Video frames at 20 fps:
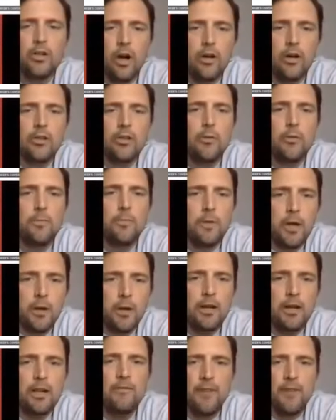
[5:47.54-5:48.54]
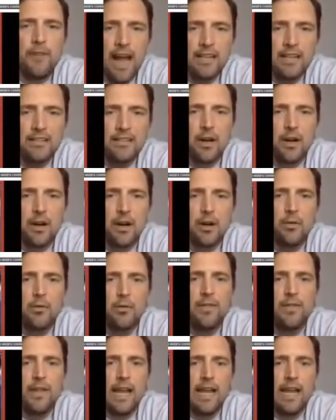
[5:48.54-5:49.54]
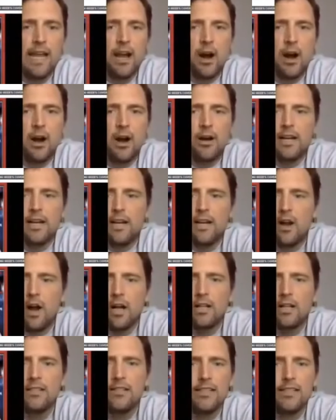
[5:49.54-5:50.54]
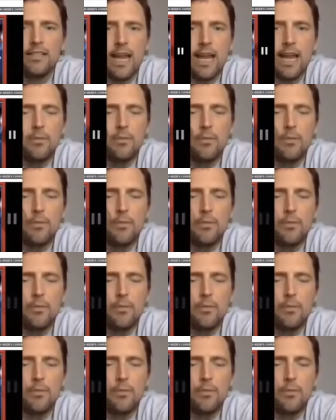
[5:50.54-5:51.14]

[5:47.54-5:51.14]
go through puberty faster when they are in an unstable.